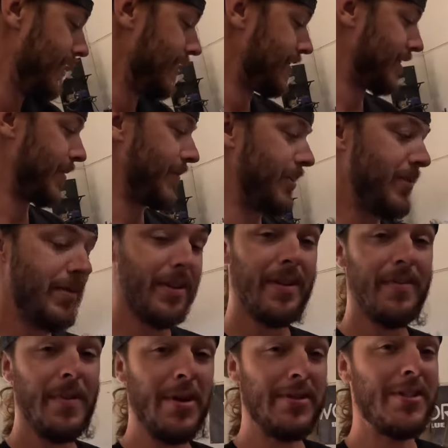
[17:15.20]
Some of you,
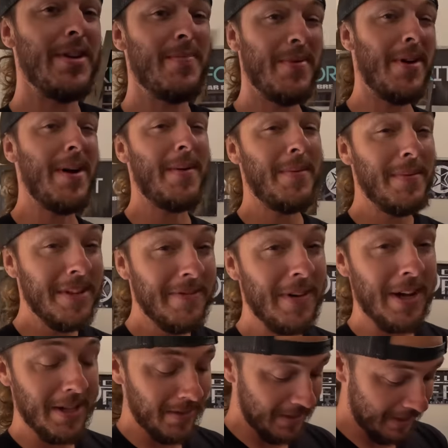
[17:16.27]
most of you are probably
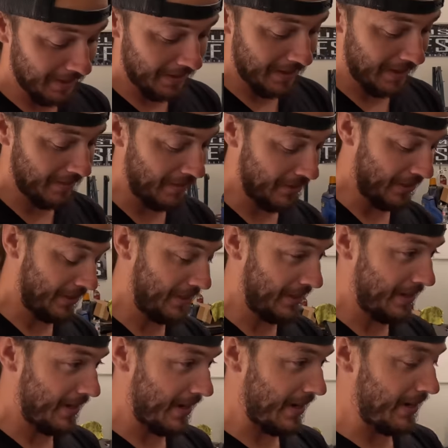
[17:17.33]
following along, but just
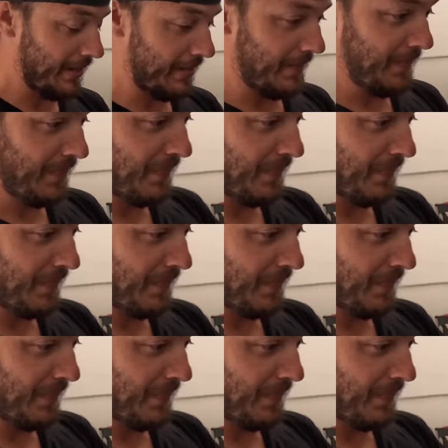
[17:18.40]
in case.